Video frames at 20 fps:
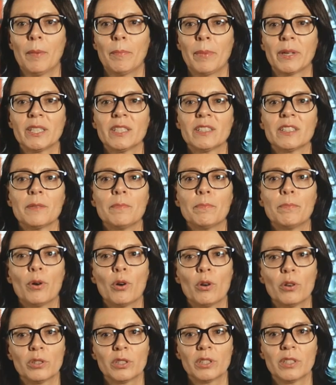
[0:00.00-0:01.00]
but its
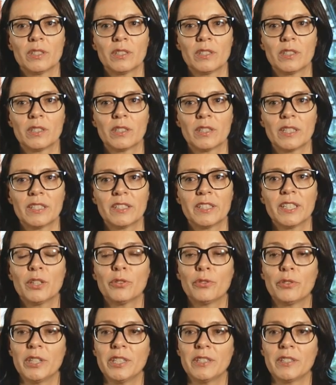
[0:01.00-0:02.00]
importance is
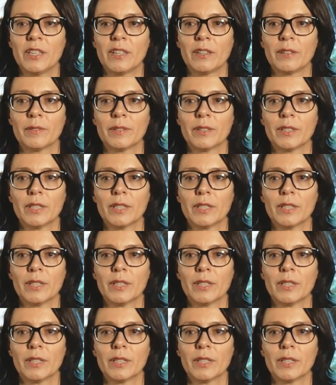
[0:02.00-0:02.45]
decreasing.